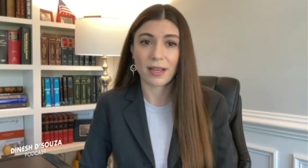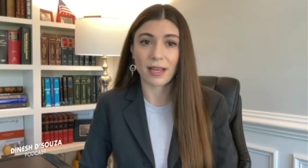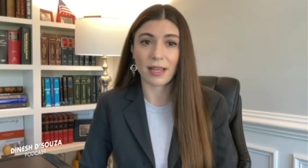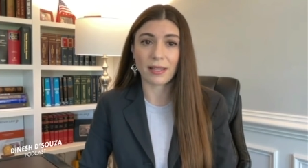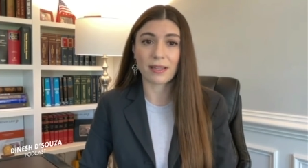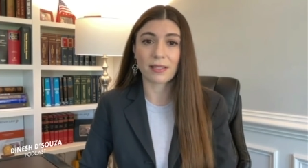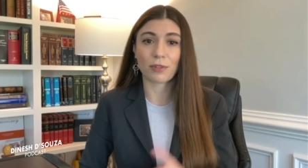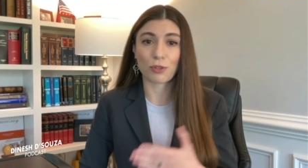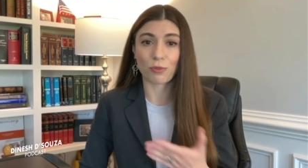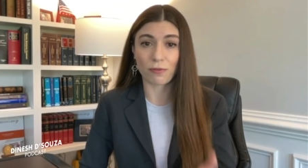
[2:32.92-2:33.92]
And that is a
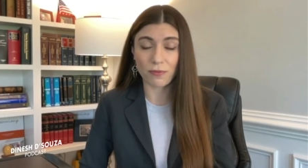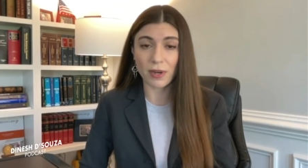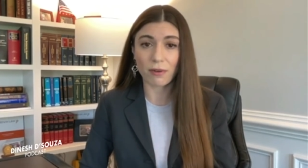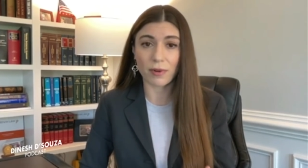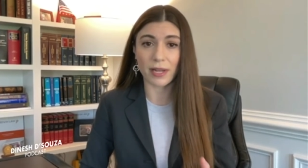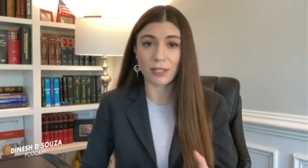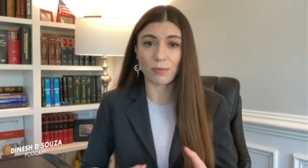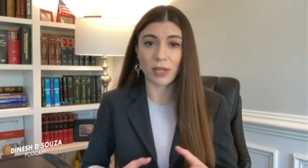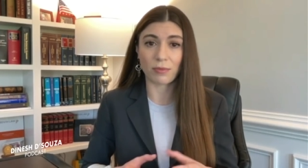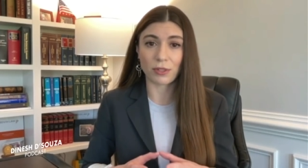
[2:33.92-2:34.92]
much more fair right
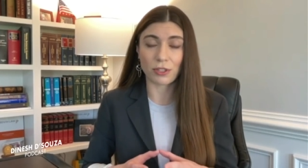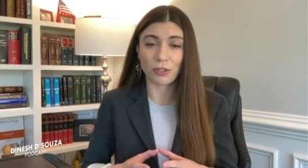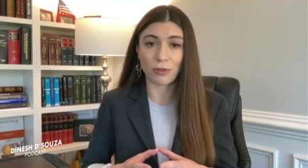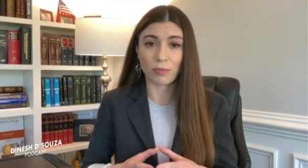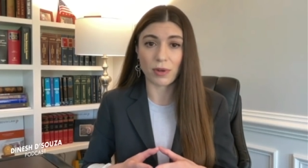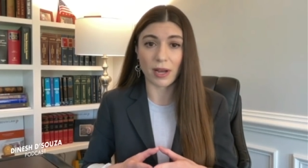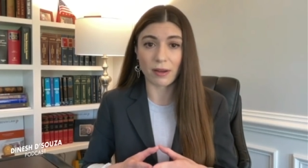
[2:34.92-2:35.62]
to be able to